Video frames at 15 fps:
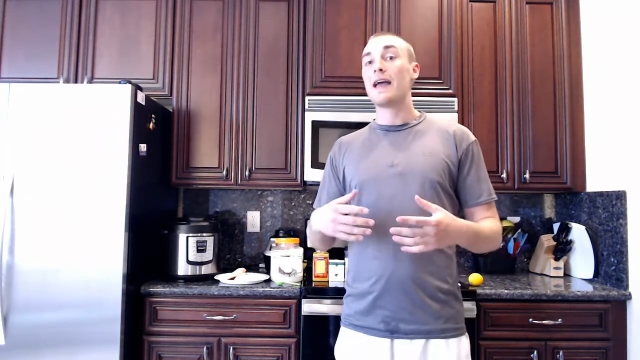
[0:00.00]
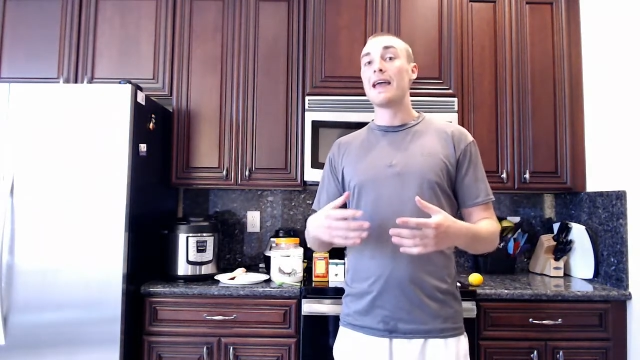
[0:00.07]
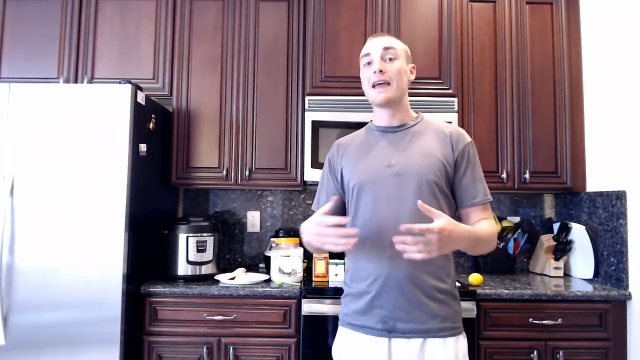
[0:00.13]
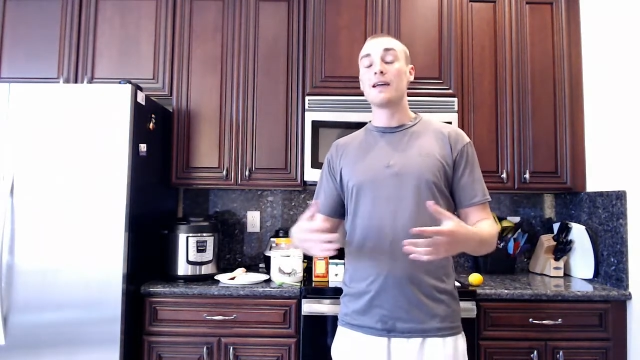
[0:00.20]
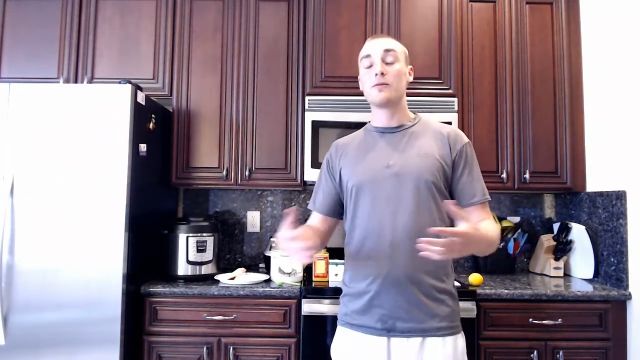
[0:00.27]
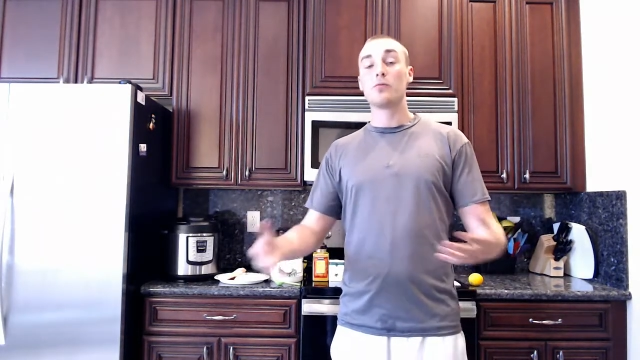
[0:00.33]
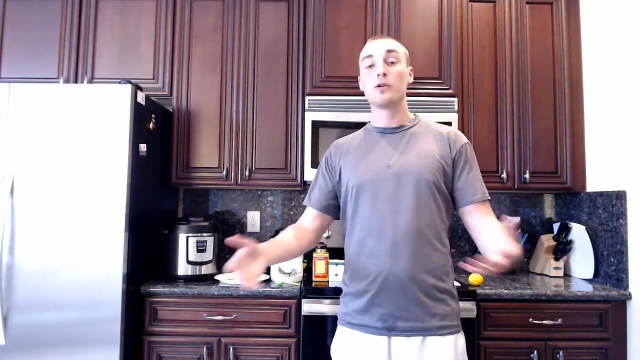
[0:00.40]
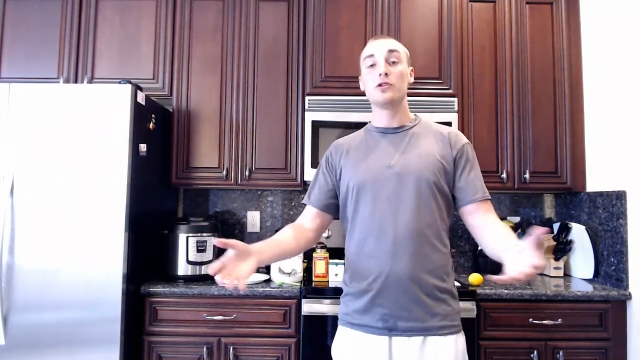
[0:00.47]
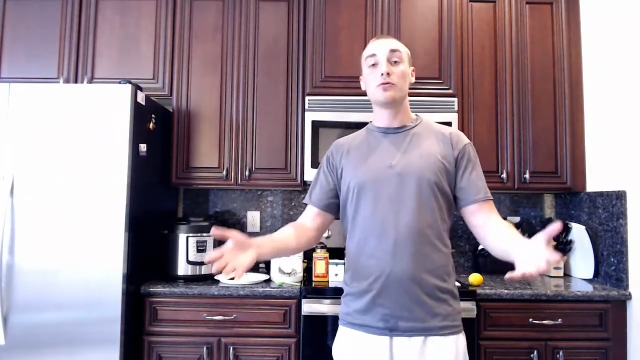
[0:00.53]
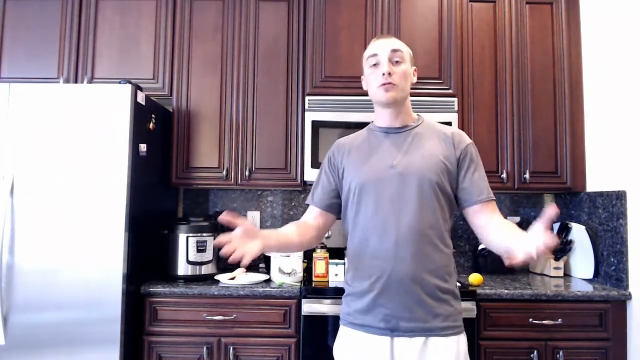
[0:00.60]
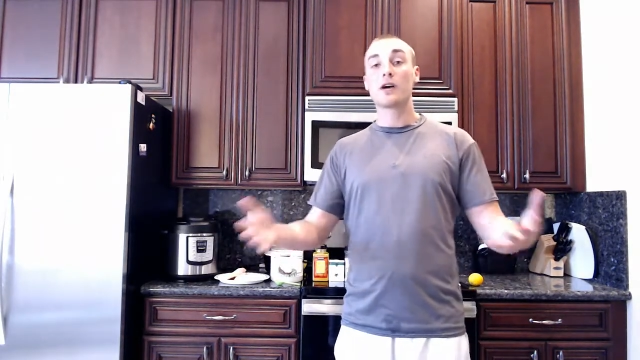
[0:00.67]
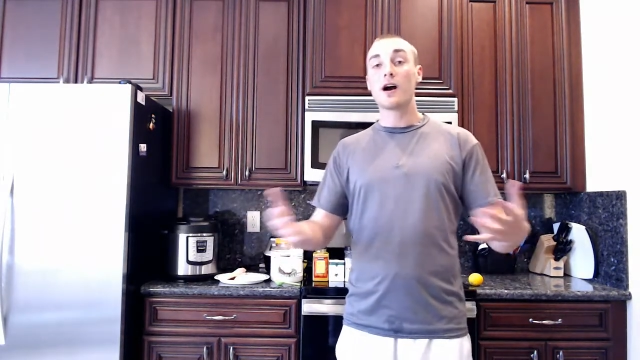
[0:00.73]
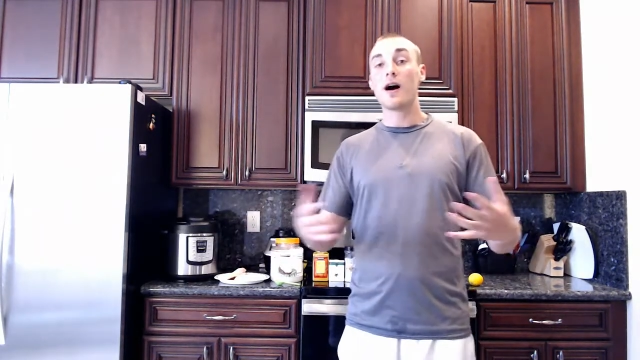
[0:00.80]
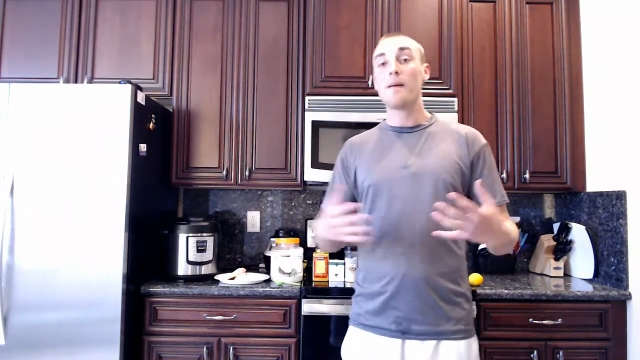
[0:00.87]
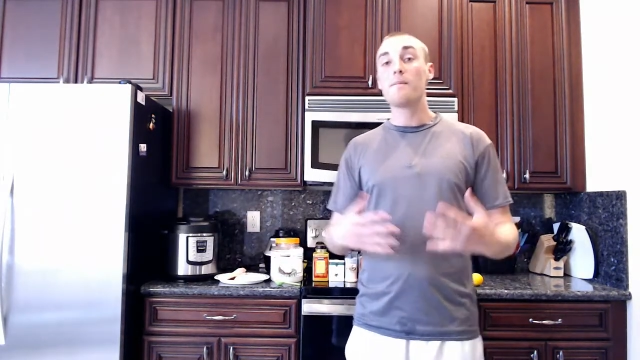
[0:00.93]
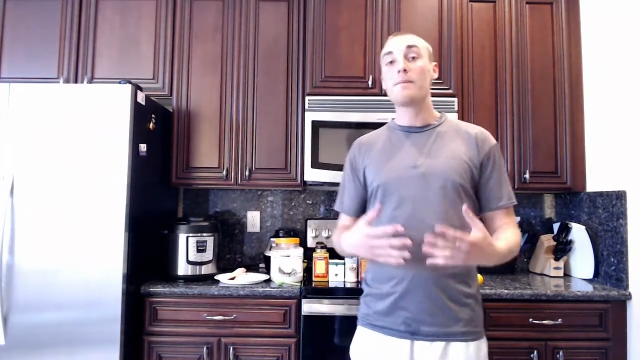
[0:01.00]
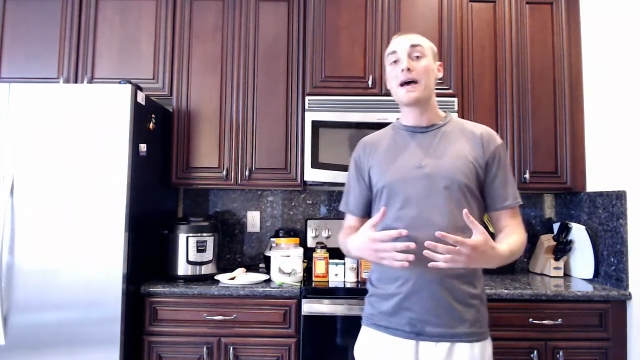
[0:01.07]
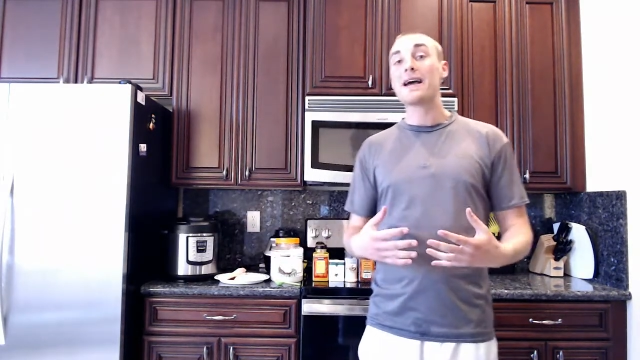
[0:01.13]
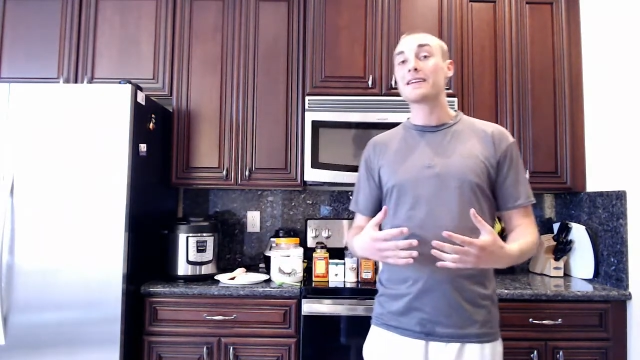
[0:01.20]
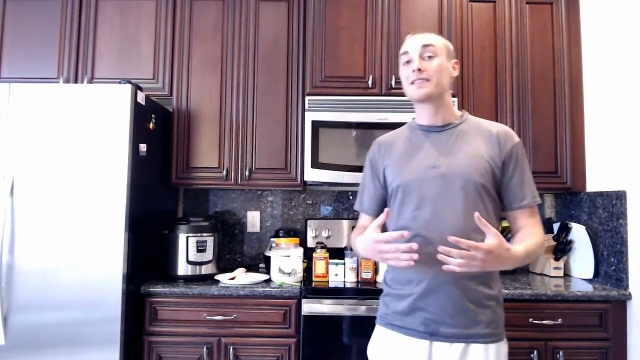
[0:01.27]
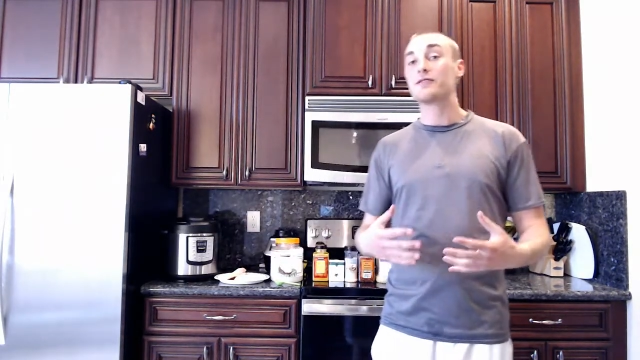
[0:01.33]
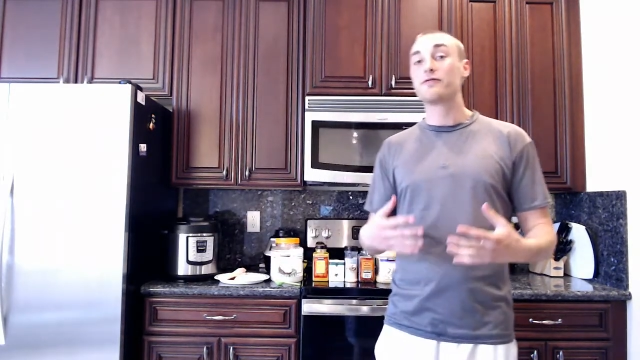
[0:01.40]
and when you come back,